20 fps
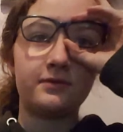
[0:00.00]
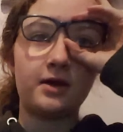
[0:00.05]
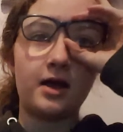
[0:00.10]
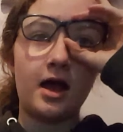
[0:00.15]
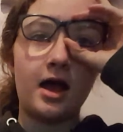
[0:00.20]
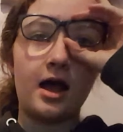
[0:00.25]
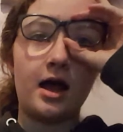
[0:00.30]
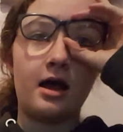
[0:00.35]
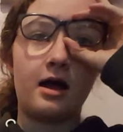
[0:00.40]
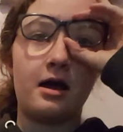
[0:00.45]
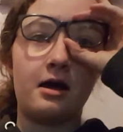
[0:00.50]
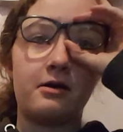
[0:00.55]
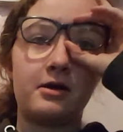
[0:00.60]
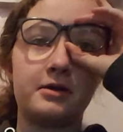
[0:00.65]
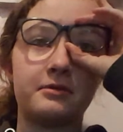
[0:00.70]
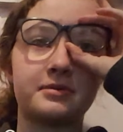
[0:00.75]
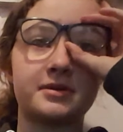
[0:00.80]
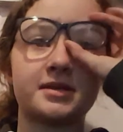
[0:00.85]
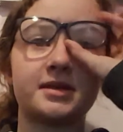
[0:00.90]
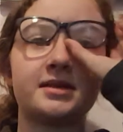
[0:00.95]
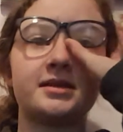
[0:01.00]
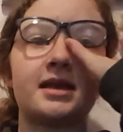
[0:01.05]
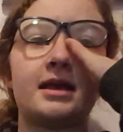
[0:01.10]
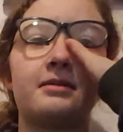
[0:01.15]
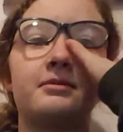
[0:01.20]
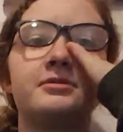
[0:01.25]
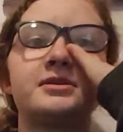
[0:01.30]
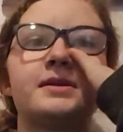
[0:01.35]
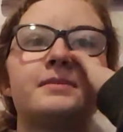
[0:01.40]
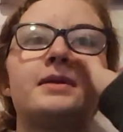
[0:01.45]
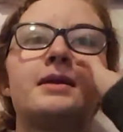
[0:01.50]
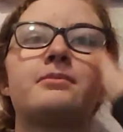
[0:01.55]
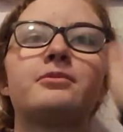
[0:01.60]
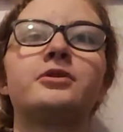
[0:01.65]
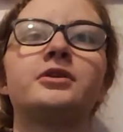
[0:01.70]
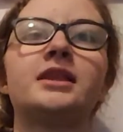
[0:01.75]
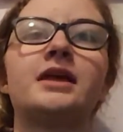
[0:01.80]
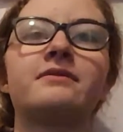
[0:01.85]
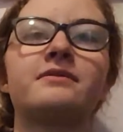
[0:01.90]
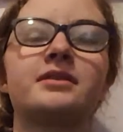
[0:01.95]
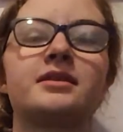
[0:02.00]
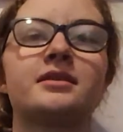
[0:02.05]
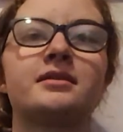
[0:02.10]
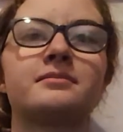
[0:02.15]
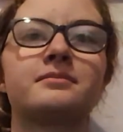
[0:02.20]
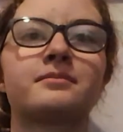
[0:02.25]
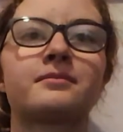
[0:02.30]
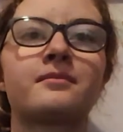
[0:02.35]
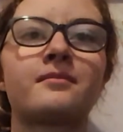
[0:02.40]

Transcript: Ah, oh, it was December, it was September 11th.